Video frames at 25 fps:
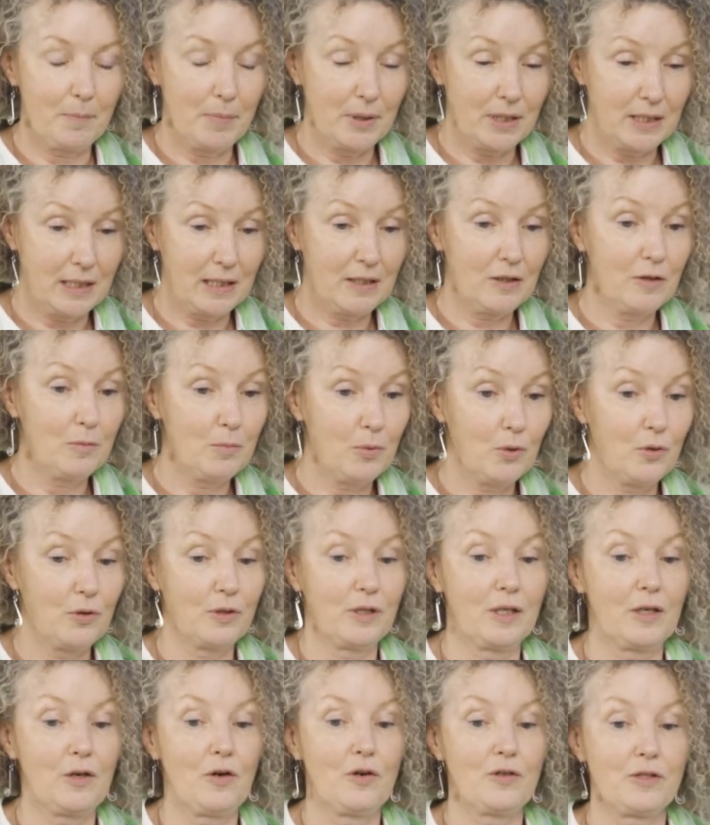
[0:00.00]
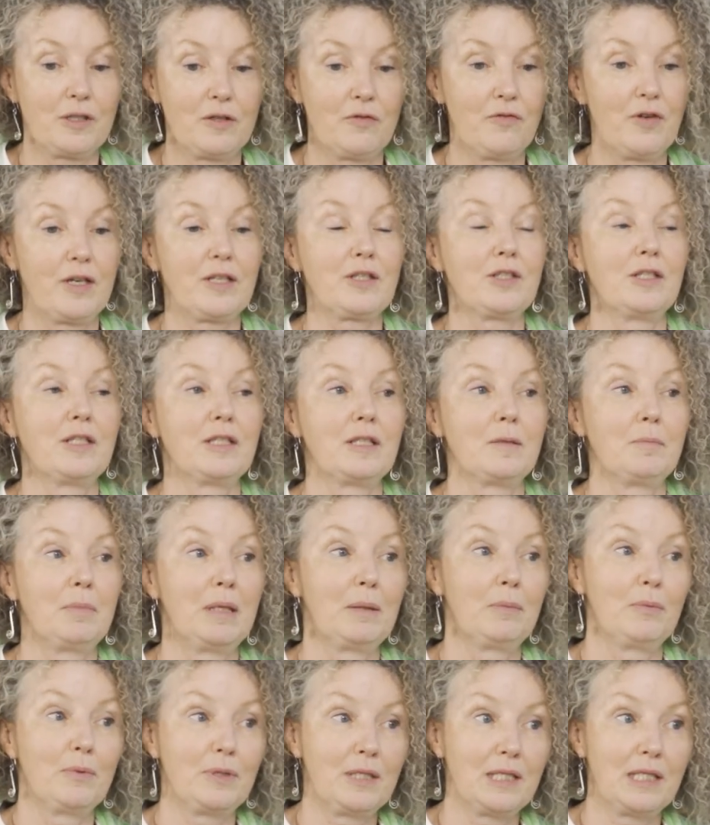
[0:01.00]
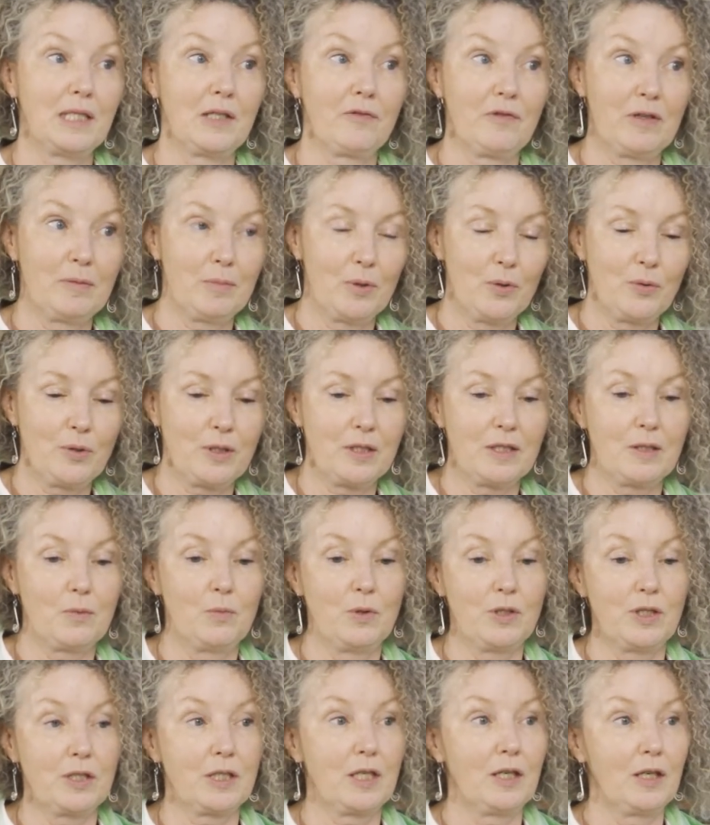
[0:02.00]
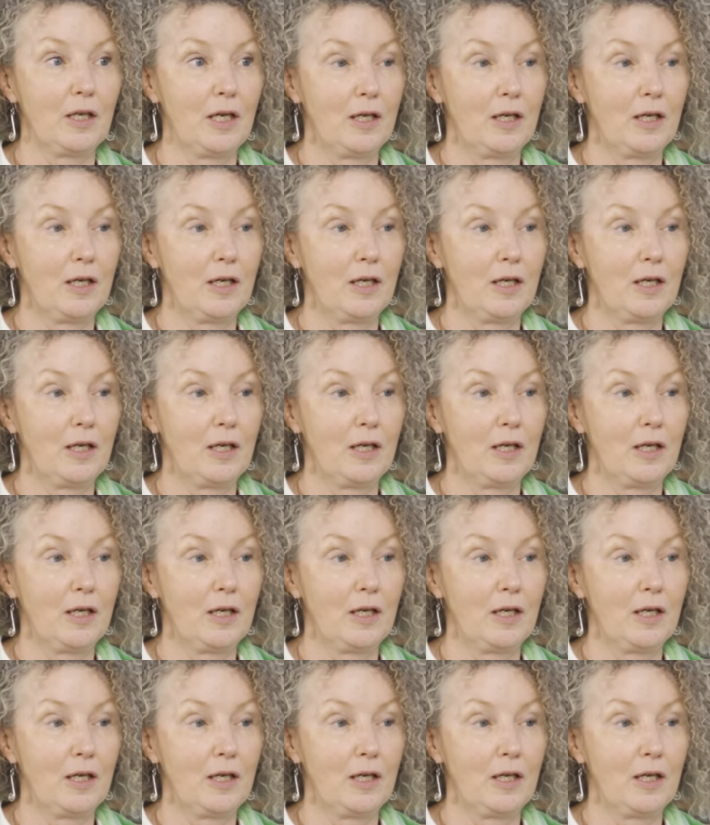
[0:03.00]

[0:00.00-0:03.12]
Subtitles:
particular bug that causes infections in people with cystic fibrosis, which is